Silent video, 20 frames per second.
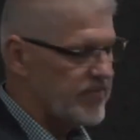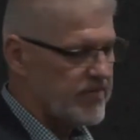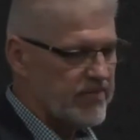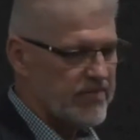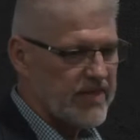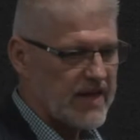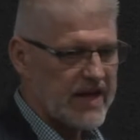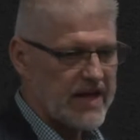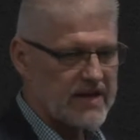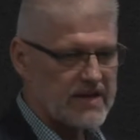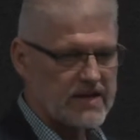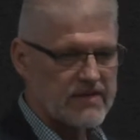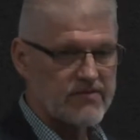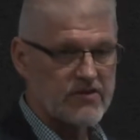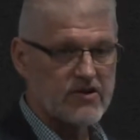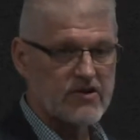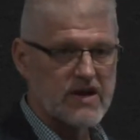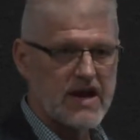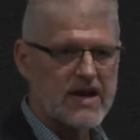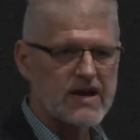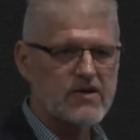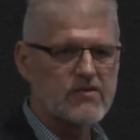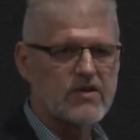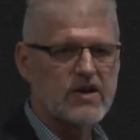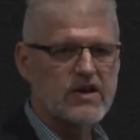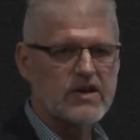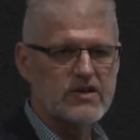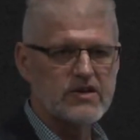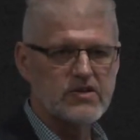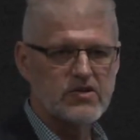then if you're not
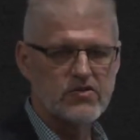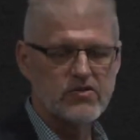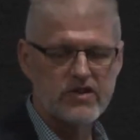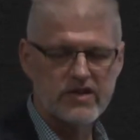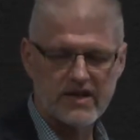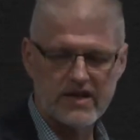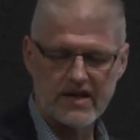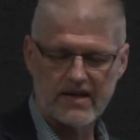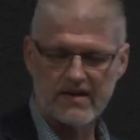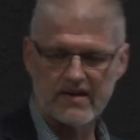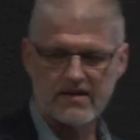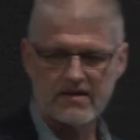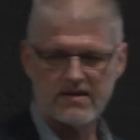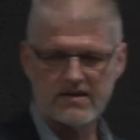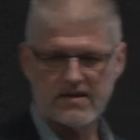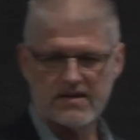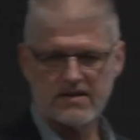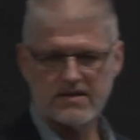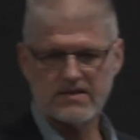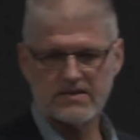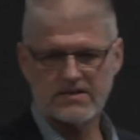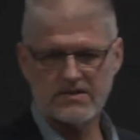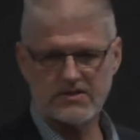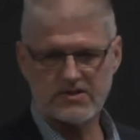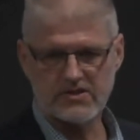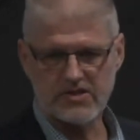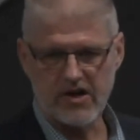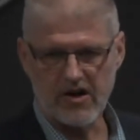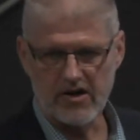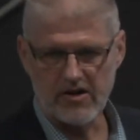already doing it,
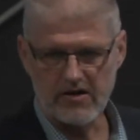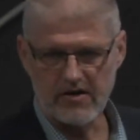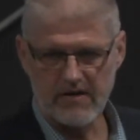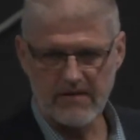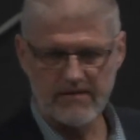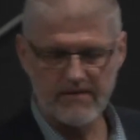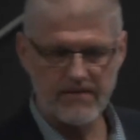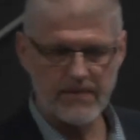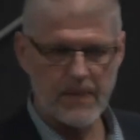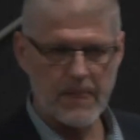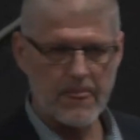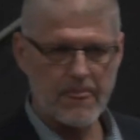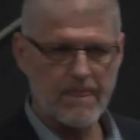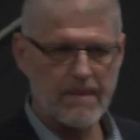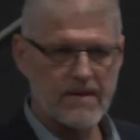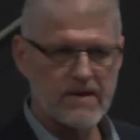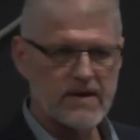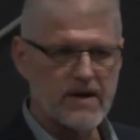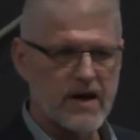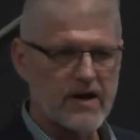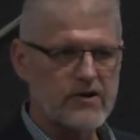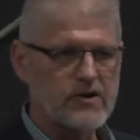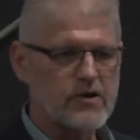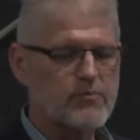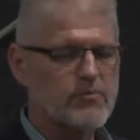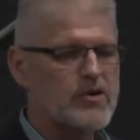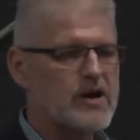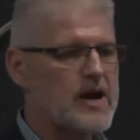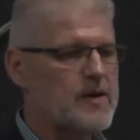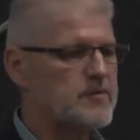start
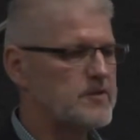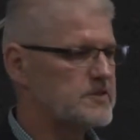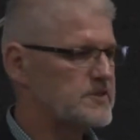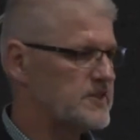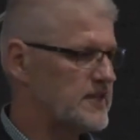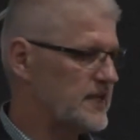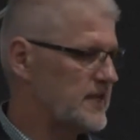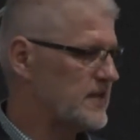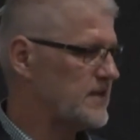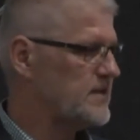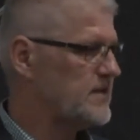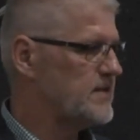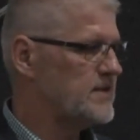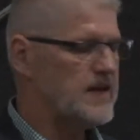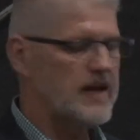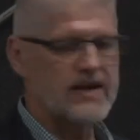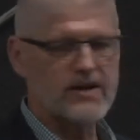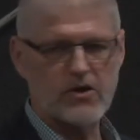under-promising and